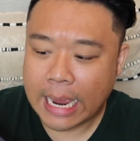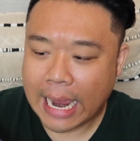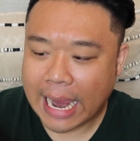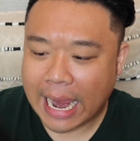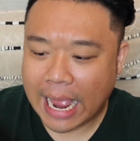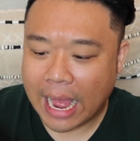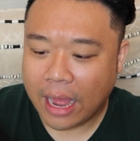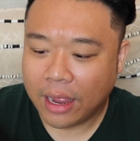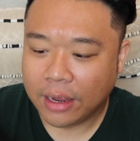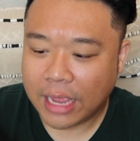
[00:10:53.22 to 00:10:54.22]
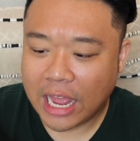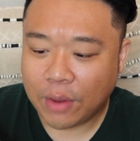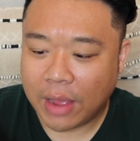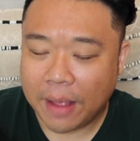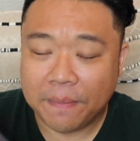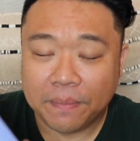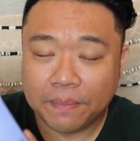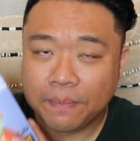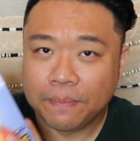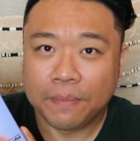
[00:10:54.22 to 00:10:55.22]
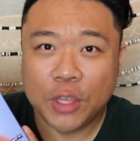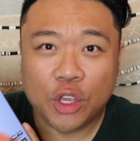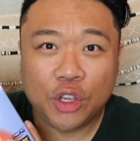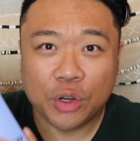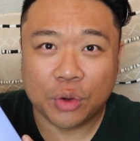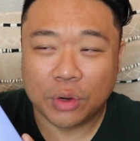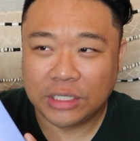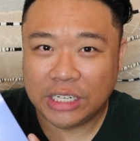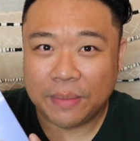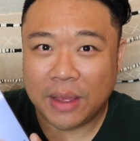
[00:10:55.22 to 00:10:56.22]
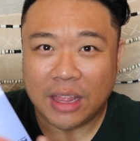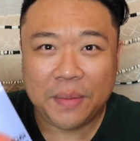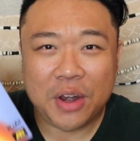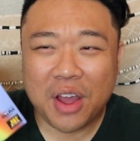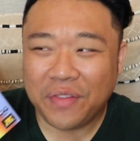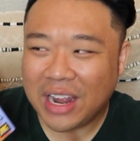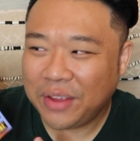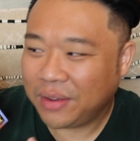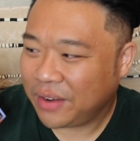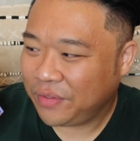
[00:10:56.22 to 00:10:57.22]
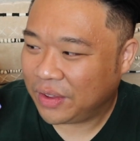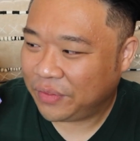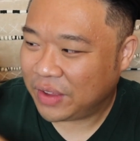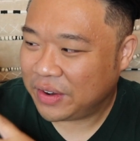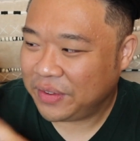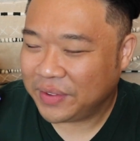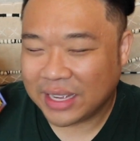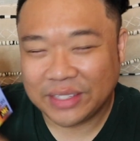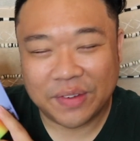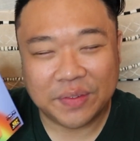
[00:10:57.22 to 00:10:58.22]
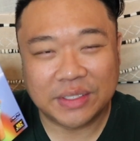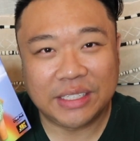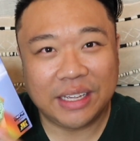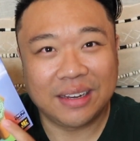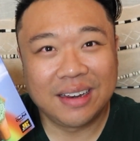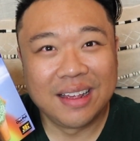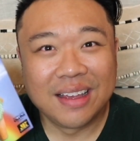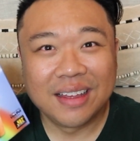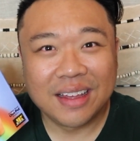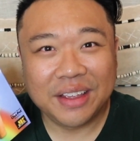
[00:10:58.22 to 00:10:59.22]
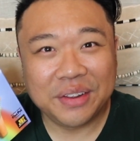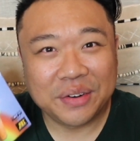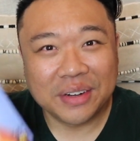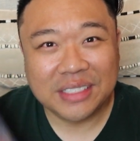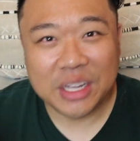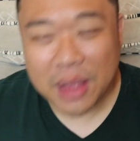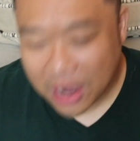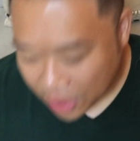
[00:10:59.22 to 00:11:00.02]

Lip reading: yeah. Anyway, unicorn chia pet. Let me know if any of you guys have ever seen a unicorn chia pet. I